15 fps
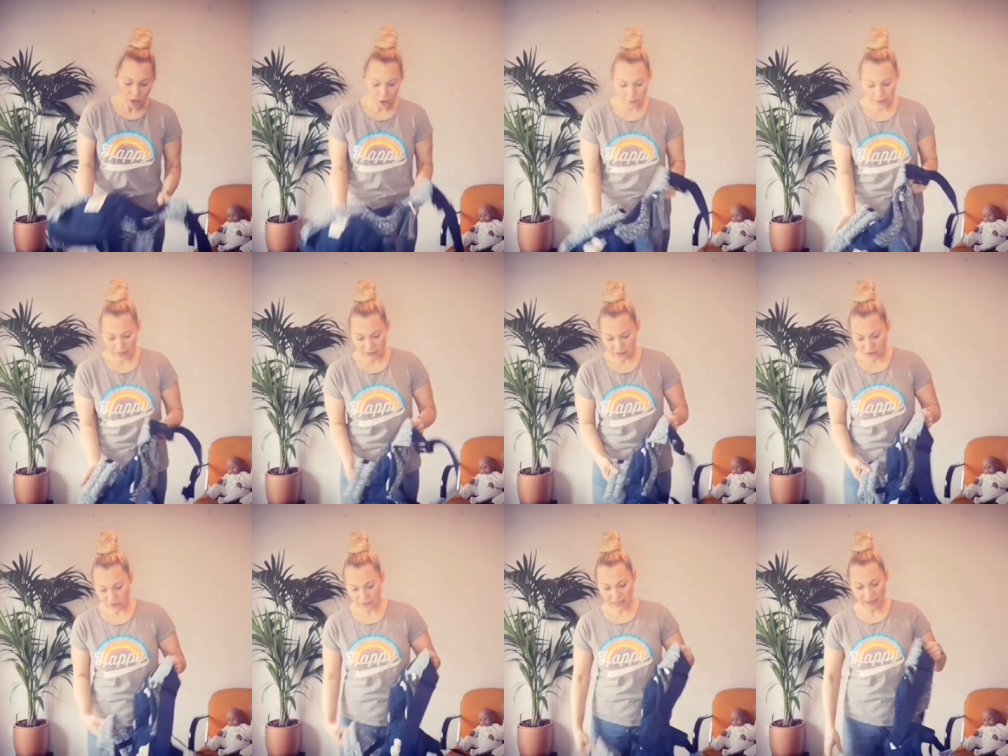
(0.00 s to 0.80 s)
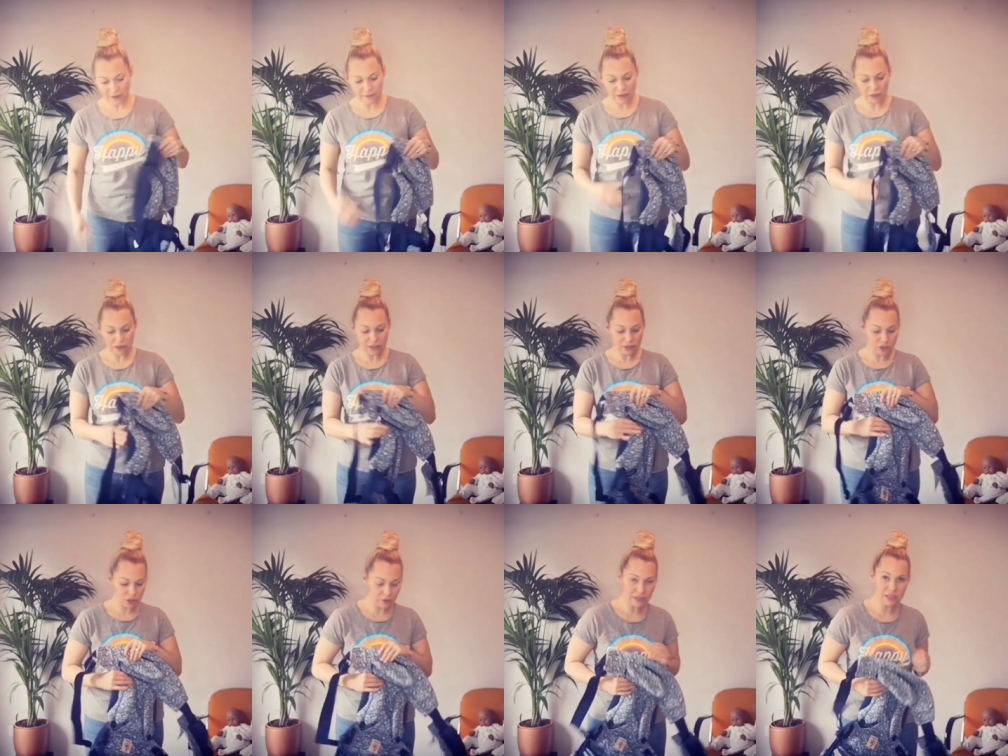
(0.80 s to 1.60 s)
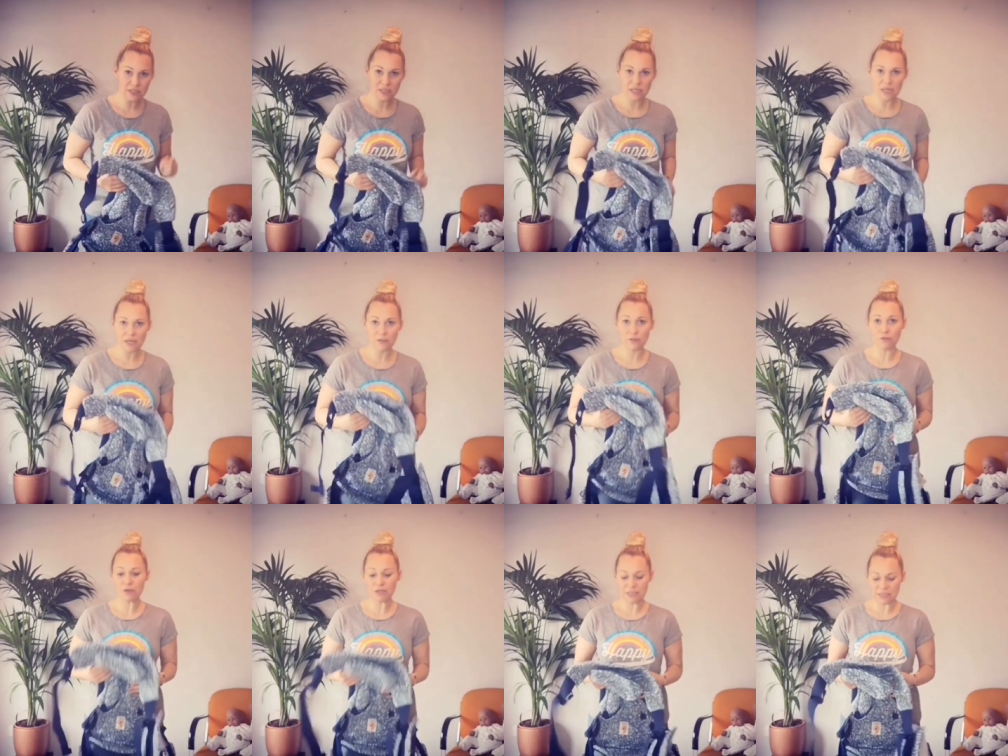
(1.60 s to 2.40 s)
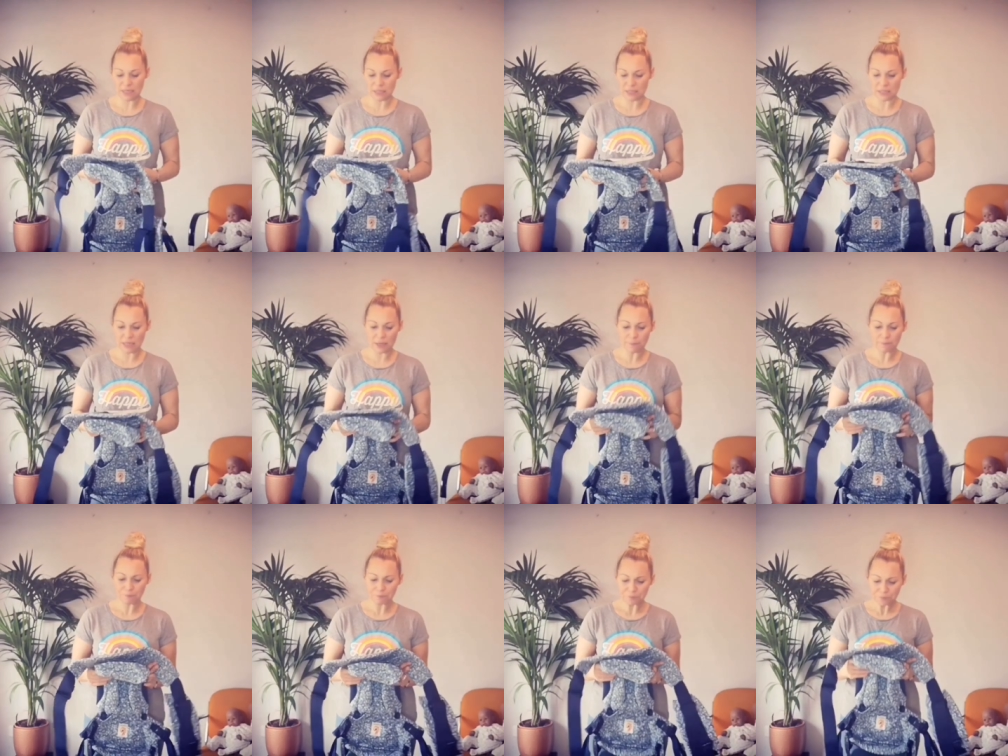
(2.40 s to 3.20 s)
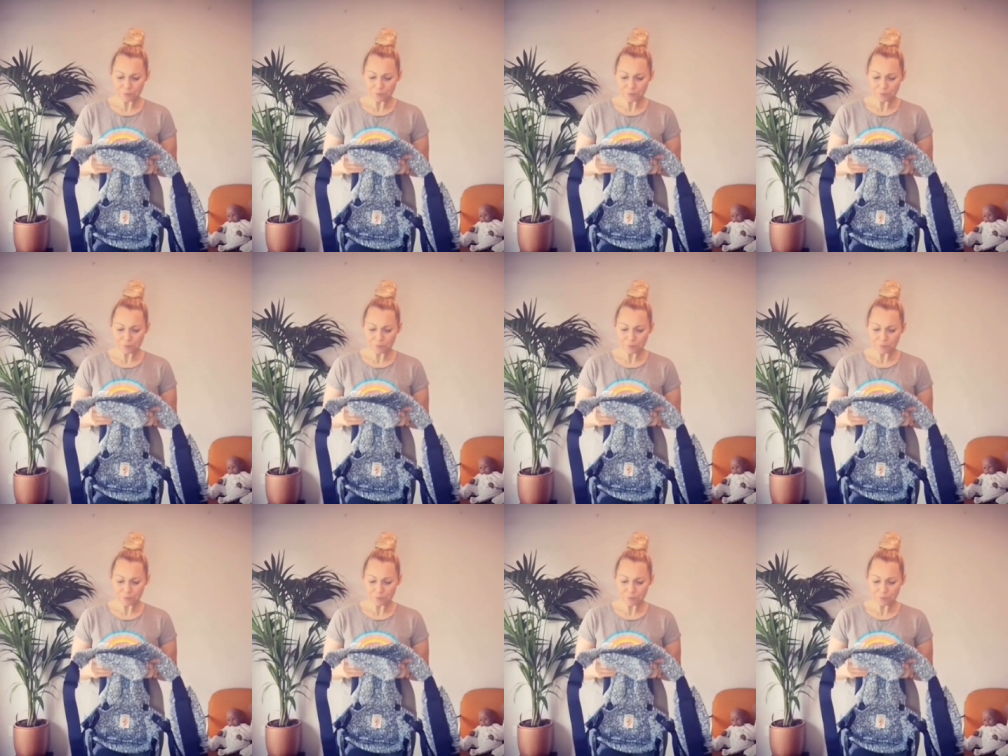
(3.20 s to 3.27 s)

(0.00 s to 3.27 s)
Okay, so the second thing you need to do, this is the 360,